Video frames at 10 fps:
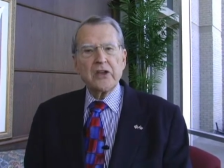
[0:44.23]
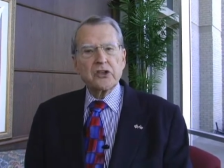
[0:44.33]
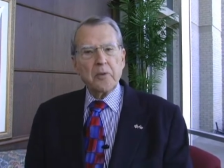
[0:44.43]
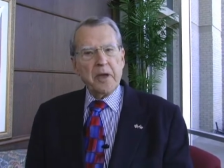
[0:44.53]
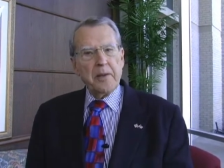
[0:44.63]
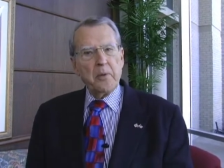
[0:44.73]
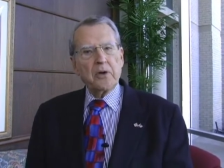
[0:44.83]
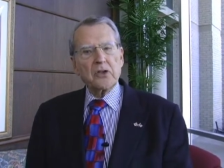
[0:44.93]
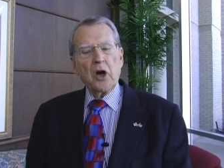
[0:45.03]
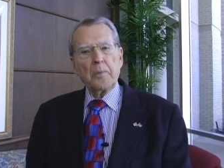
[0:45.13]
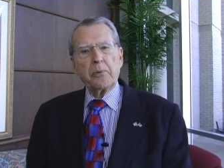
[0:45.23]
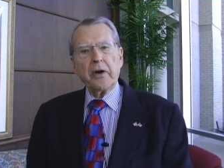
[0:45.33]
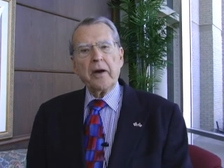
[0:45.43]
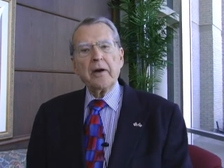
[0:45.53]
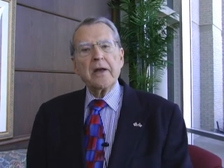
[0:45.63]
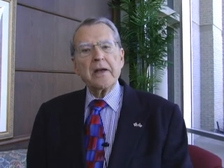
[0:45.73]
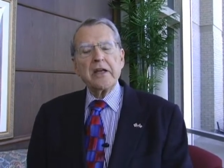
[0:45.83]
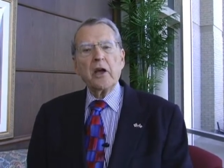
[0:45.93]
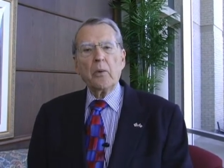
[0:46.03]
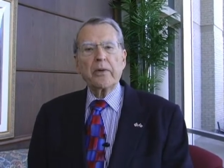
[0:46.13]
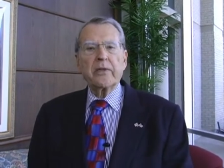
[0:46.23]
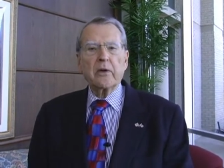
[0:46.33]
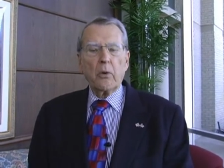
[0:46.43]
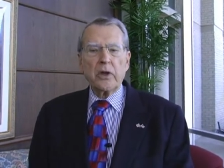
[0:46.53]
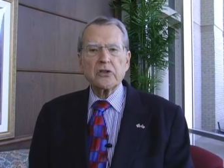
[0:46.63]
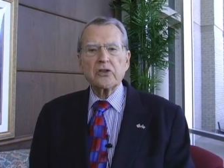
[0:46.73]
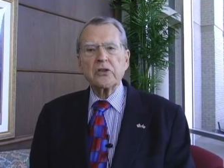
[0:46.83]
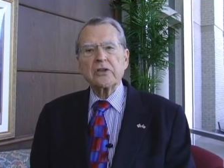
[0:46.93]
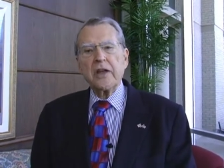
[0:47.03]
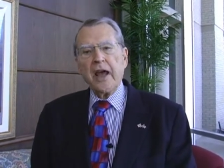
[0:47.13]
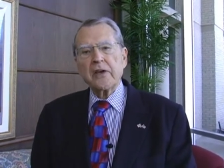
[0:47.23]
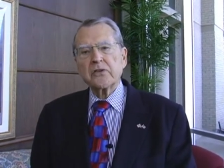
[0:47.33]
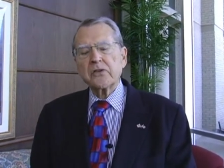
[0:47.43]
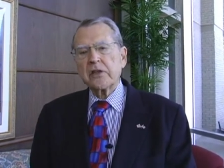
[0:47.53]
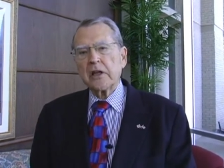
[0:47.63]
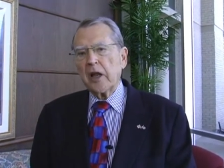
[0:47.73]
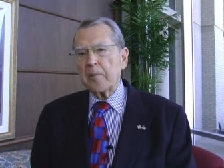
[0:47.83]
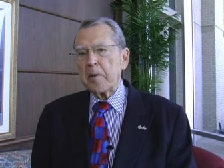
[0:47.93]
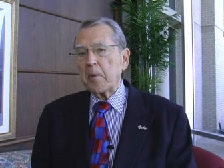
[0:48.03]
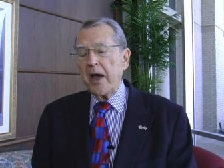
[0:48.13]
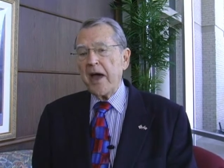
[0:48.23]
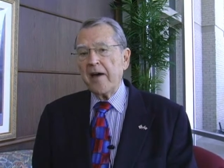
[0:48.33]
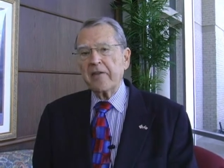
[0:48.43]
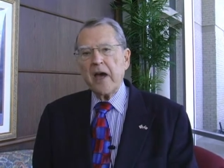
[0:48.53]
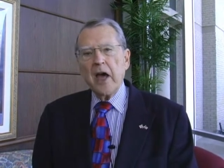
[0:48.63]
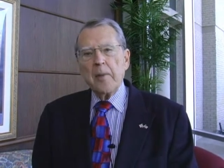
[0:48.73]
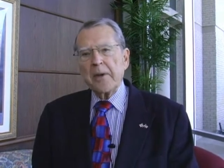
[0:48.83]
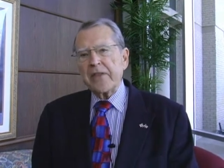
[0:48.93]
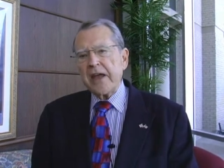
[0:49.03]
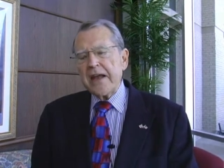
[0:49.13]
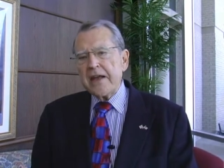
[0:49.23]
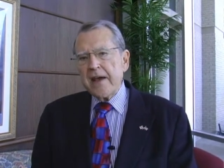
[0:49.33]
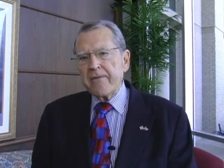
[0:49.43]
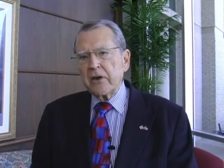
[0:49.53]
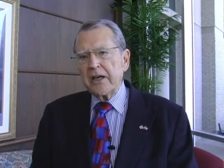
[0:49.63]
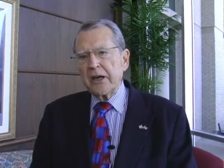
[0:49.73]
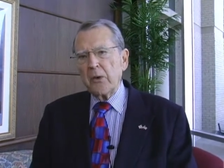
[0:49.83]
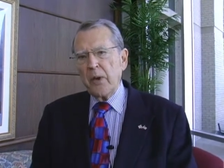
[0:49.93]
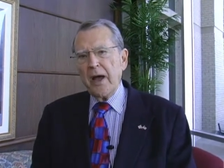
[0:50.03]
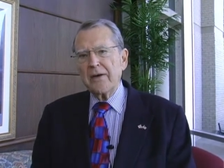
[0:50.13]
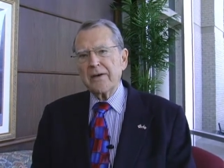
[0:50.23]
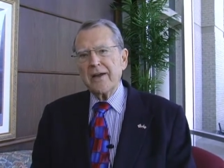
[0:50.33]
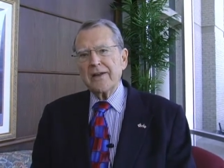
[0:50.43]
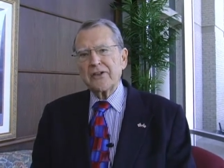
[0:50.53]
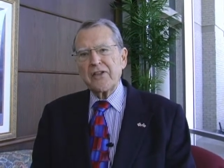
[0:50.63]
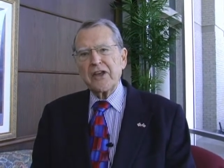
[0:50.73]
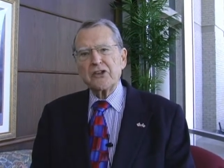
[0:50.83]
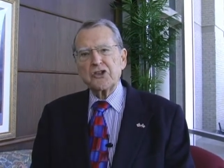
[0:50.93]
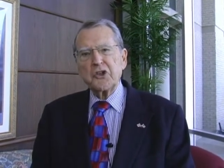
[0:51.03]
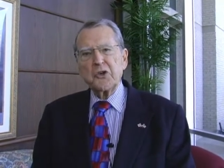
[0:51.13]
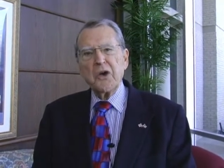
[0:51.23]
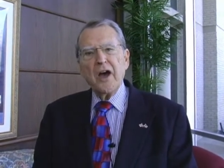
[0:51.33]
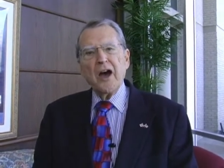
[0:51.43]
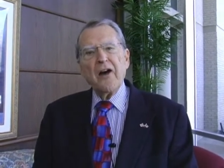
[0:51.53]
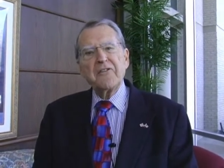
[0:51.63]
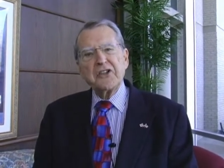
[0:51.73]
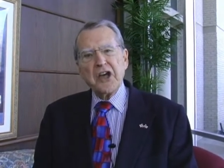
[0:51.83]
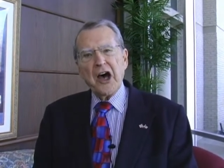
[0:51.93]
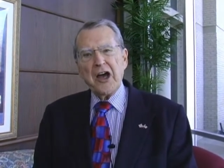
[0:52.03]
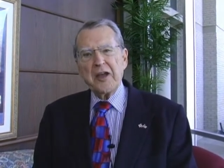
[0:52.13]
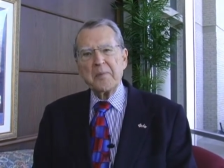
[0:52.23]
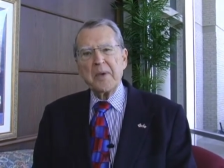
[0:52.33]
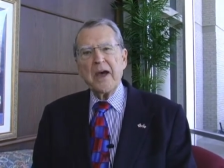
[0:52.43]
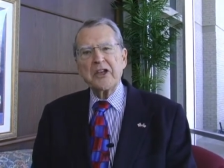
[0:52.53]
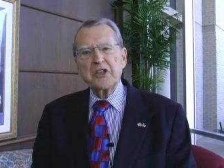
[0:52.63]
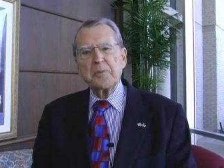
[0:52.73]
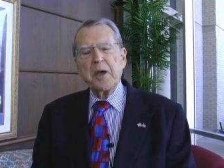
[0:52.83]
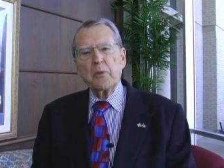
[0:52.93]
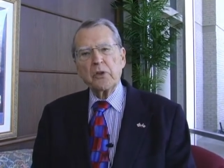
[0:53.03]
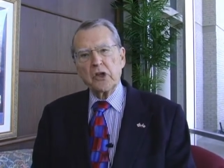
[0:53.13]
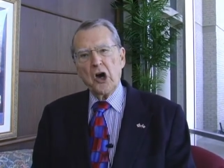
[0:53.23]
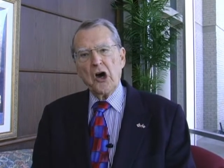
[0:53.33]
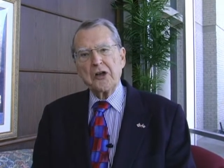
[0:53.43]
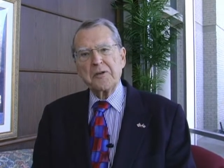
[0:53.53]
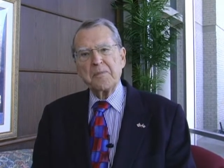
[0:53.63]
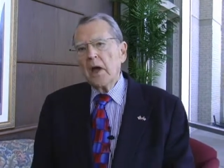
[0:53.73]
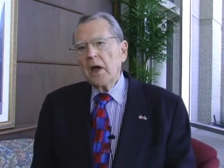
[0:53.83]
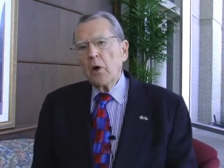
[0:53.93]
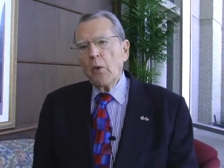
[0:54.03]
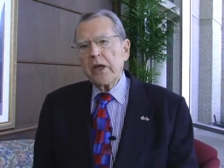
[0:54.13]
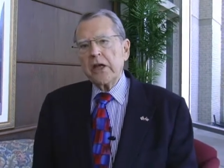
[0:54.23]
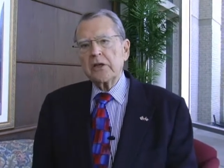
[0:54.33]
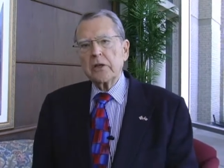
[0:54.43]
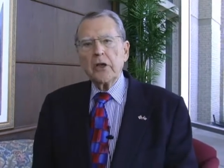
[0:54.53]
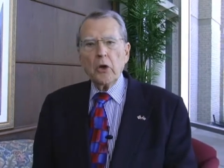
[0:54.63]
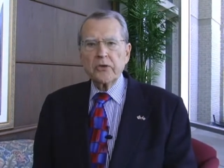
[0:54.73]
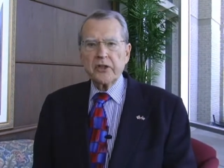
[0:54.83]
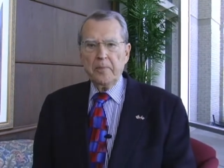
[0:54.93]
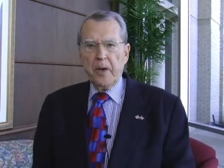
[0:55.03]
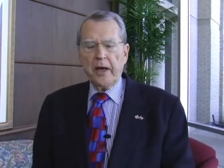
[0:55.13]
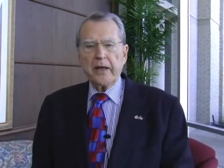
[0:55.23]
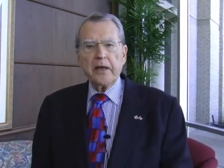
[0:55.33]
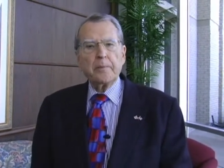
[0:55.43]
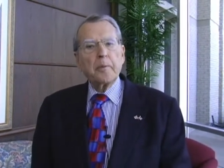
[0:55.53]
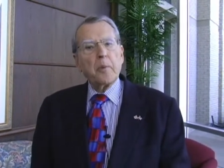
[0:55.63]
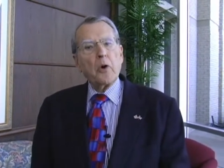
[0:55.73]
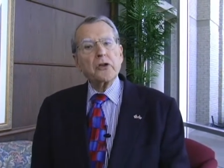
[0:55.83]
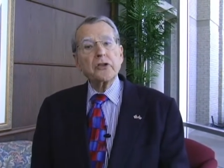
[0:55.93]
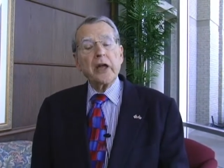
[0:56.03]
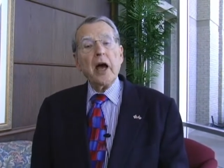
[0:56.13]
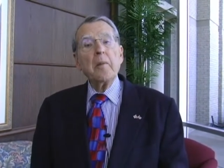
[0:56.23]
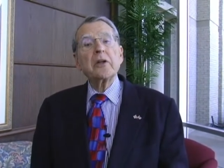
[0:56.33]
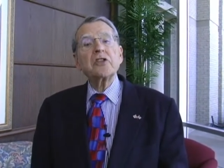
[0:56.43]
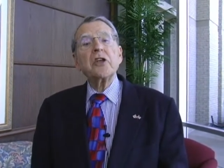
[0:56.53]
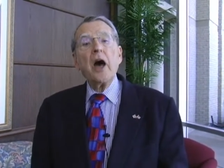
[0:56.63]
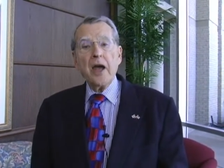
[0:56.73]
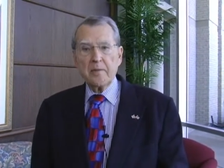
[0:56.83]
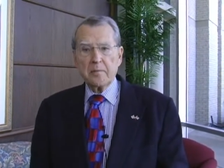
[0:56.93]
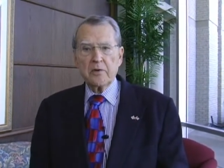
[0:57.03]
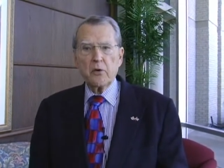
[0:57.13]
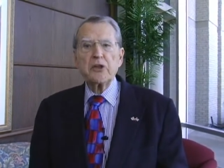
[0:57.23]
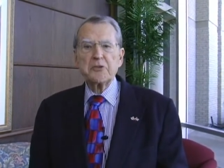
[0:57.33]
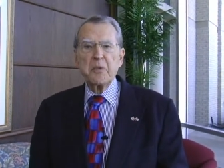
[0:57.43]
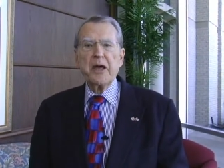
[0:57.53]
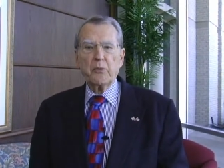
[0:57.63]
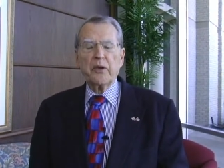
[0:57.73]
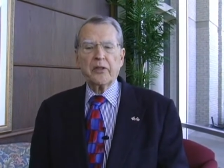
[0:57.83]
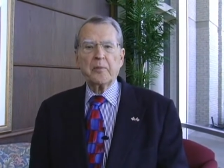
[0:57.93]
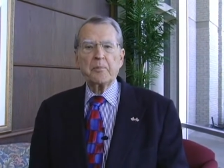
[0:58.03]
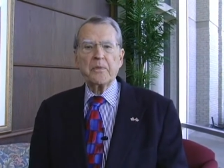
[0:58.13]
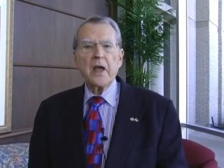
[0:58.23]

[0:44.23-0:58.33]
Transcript: So many books on prayer deal with questions and answers that a lot of people have, but they never get around to the issue of time spent with God. We get to know somebody in proportion to how much time we spend with them.